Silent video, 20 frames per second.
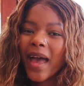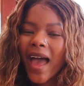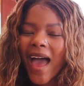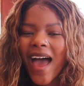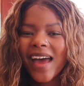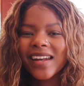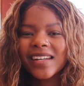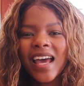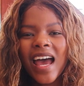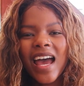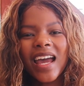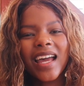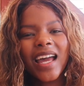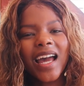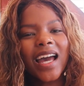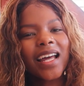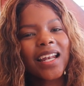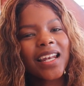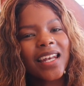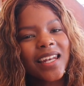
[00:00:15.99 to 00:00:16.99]
and
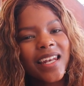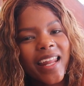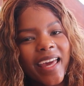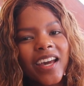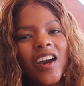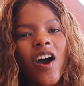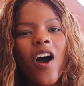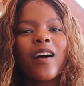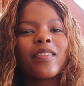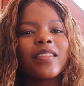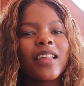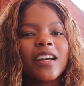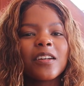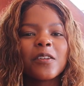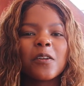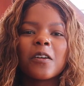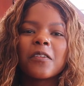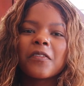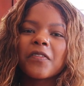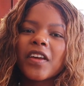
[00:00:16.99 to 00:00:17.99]
click on that
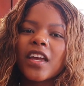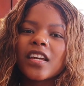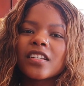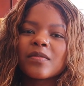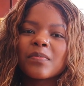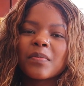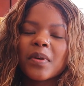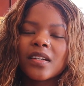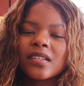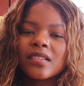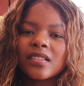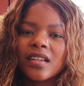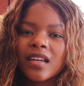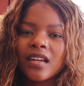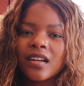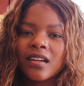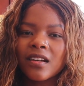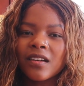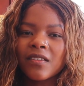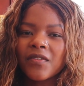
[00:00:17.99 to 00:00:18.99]
notification button to get
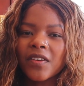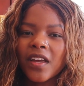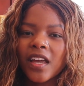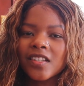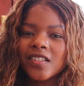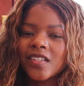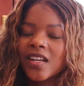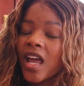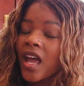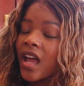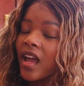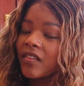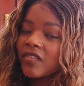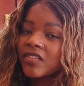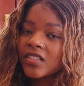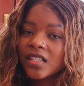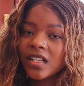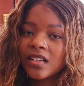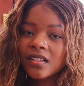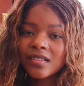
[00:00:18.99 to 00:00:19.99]
a notification
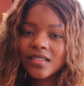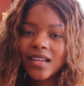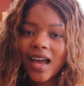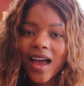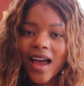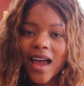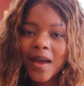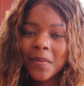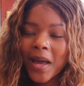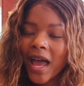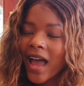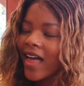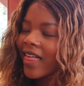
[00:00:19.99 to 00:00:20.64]
every single time